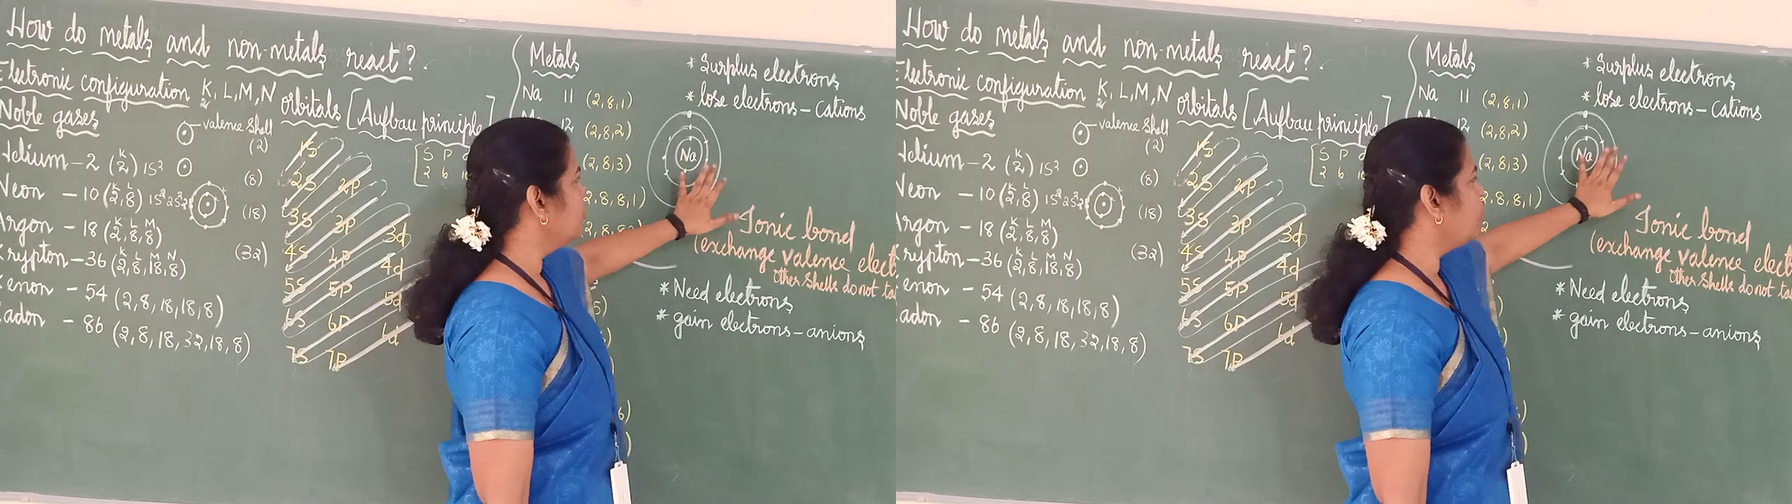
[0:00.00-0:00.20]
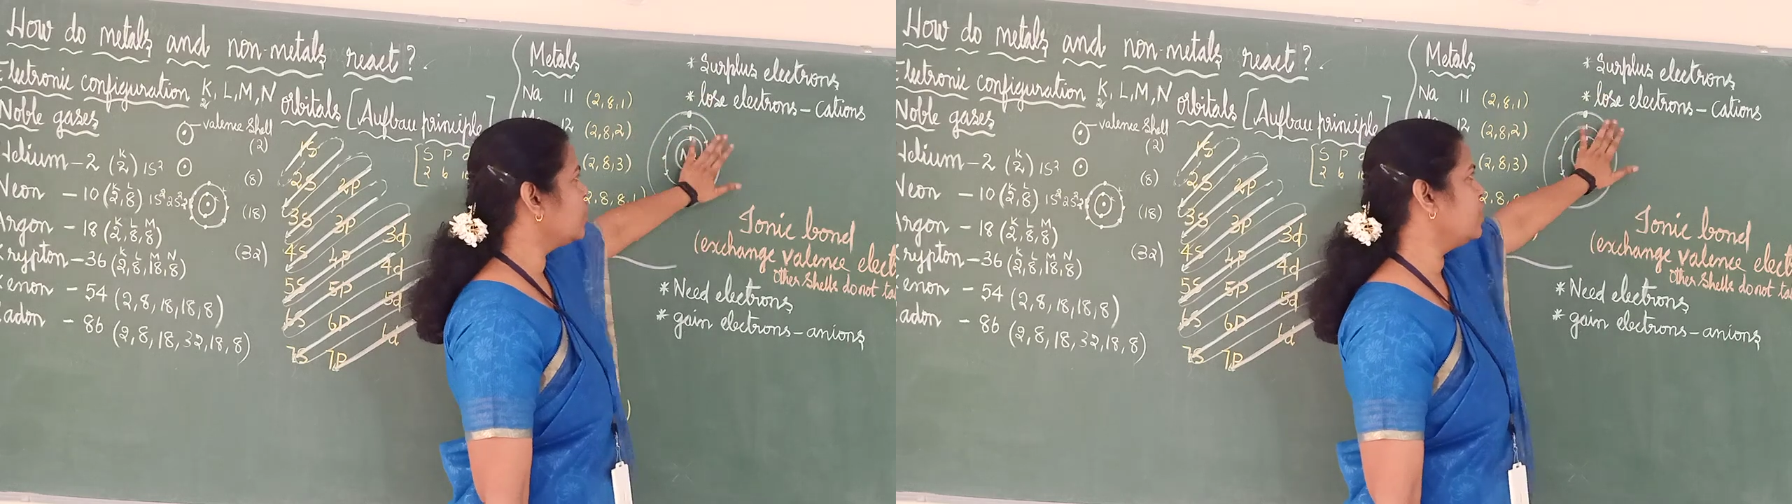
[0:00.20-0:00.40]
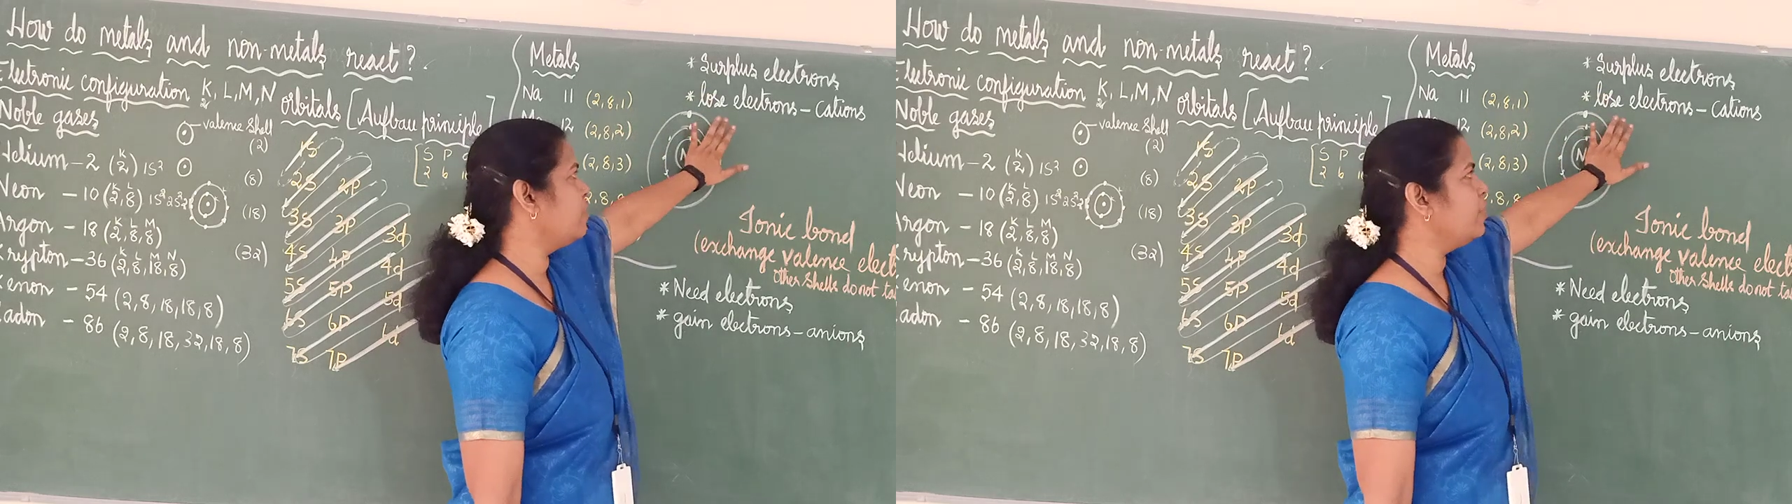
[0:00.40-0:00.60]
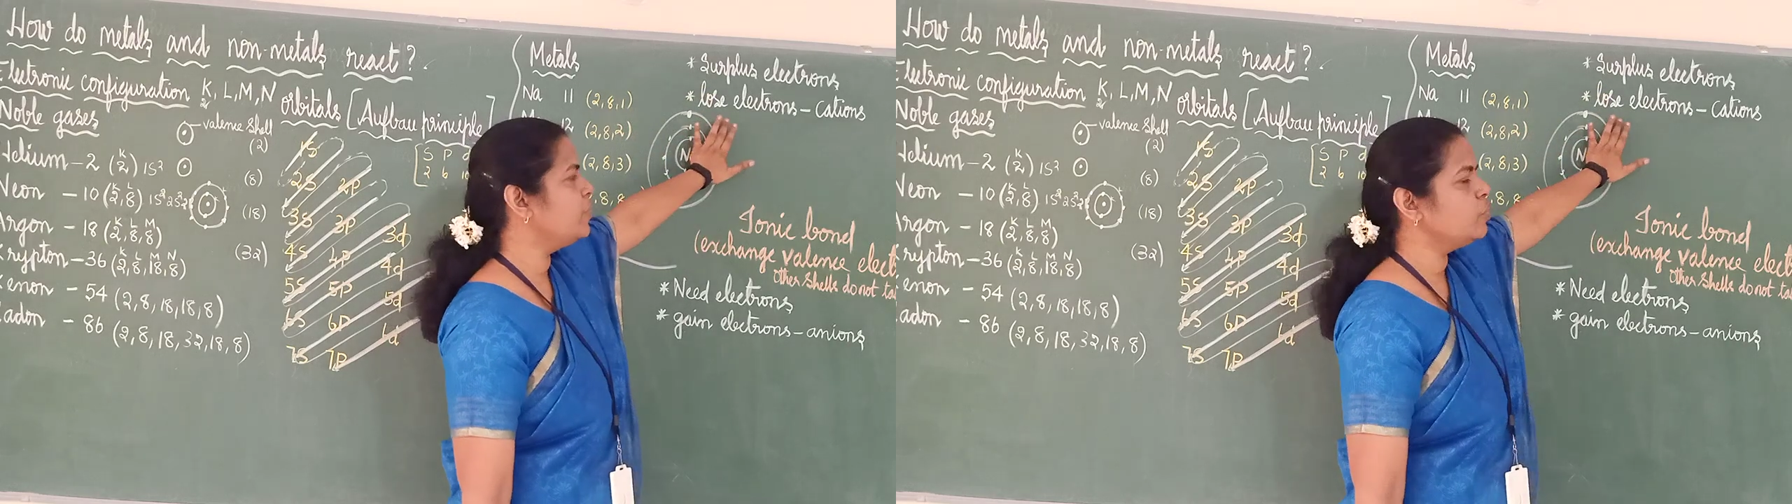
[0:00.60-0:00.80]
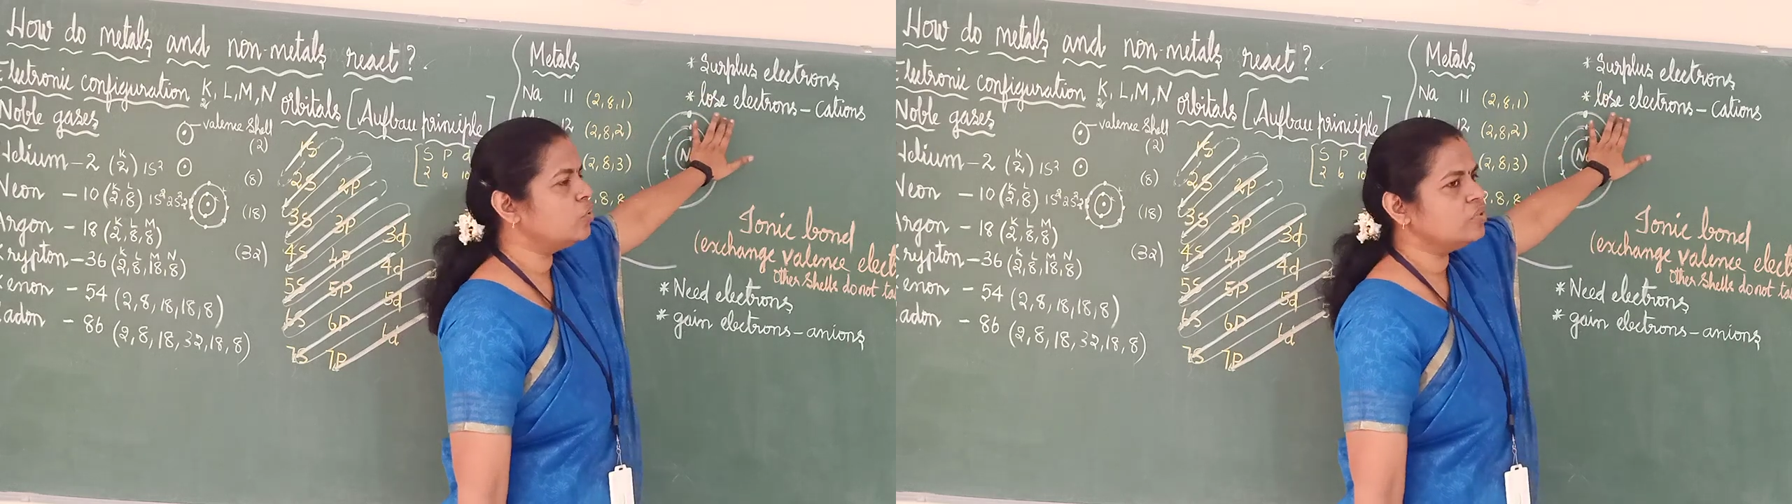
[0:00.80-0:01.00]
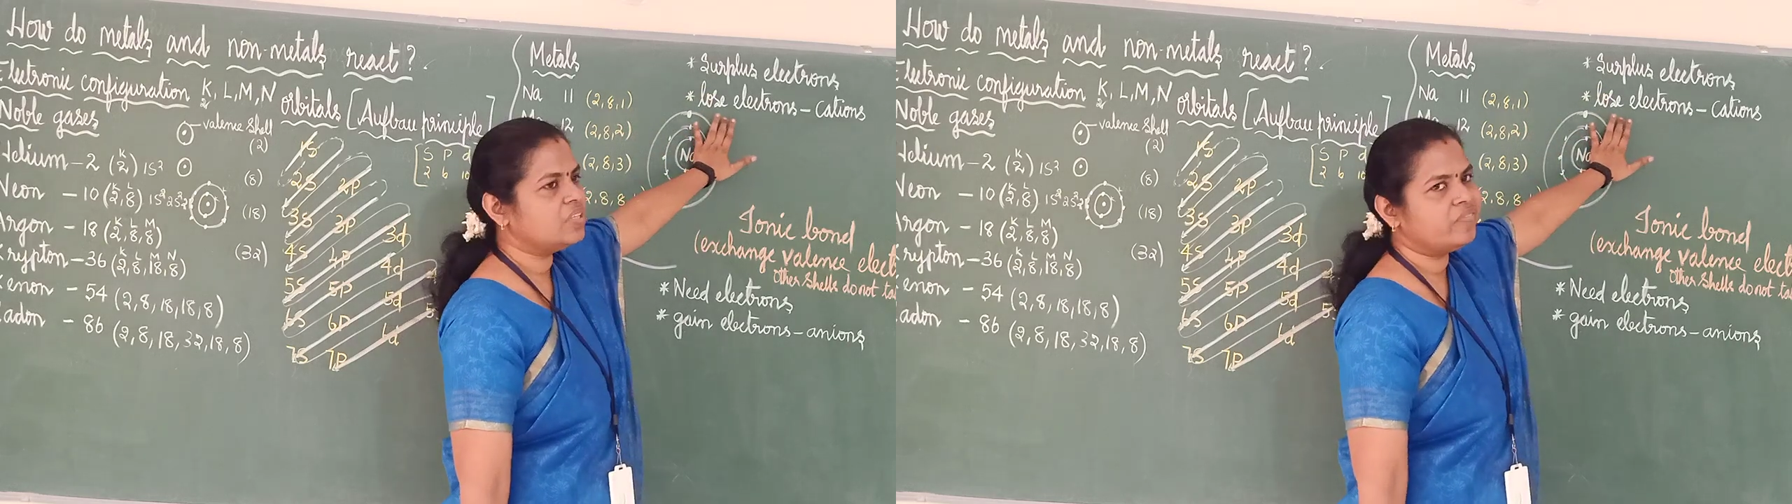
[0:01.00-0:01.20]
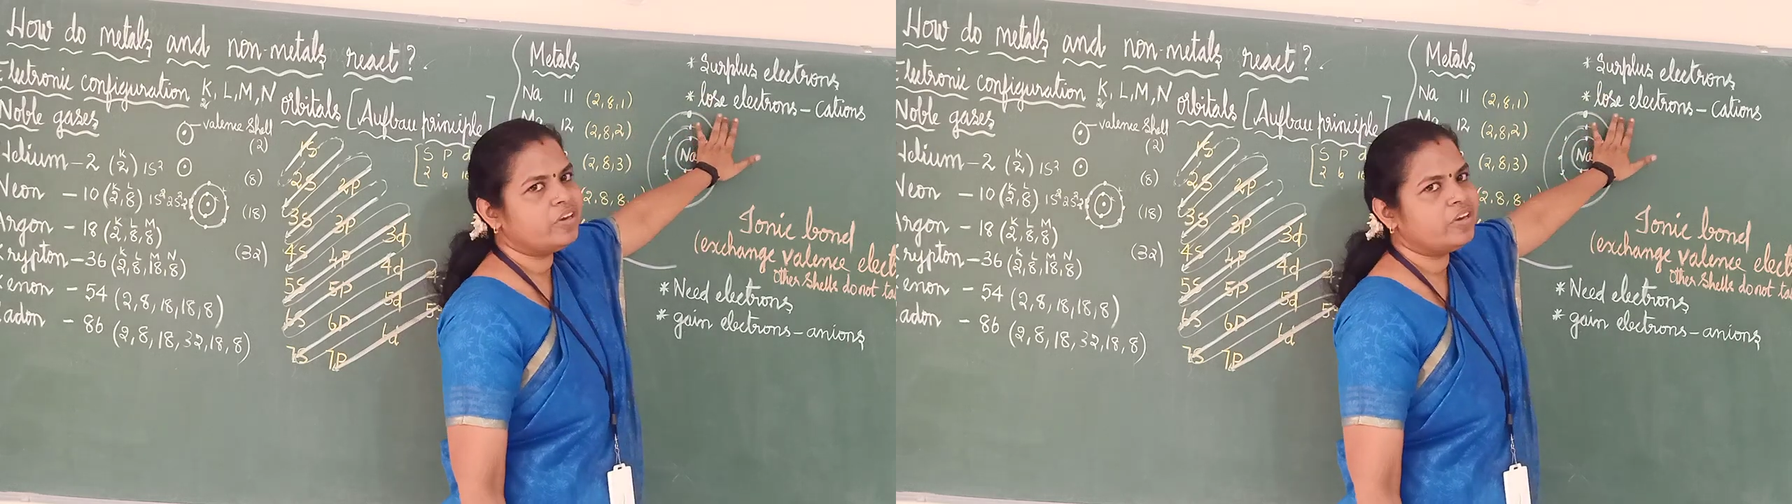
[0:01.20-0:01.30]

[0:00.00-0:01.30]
What they will do? They